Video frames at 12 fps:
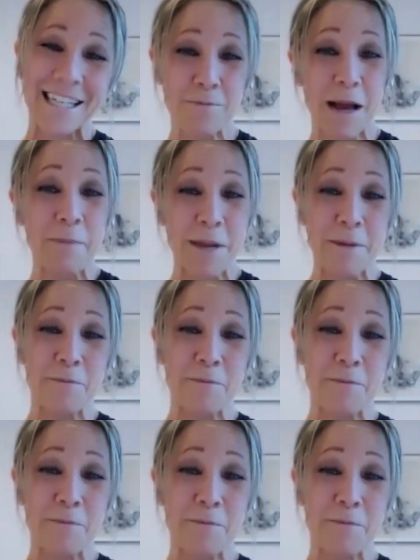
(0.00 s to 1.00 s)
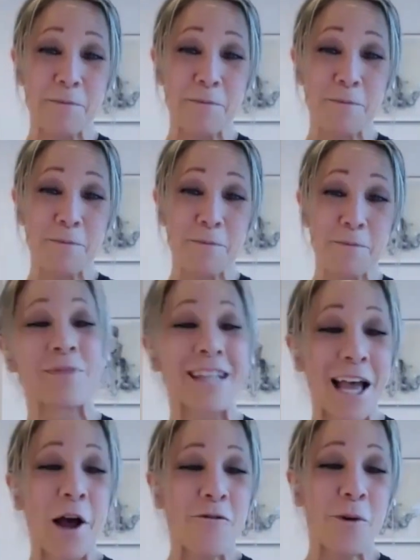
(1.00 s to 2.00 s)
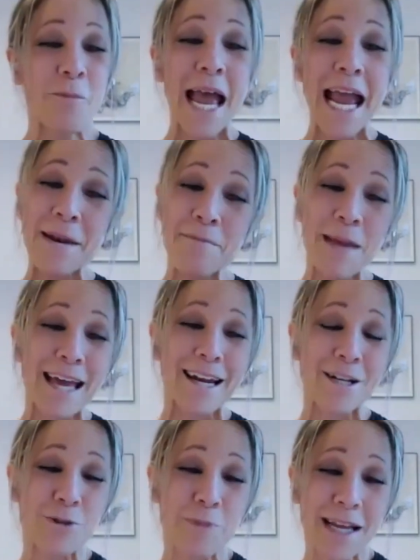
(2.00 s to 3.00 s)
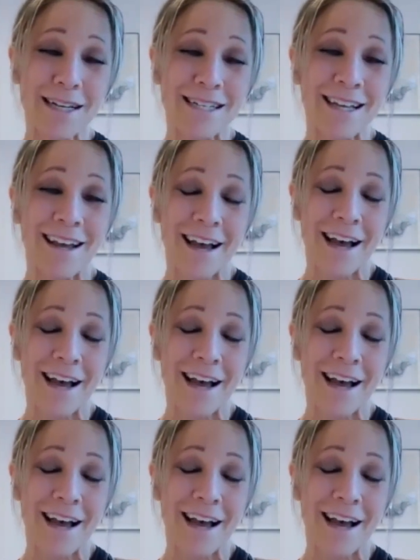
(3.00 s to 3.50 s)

This might be for pain management.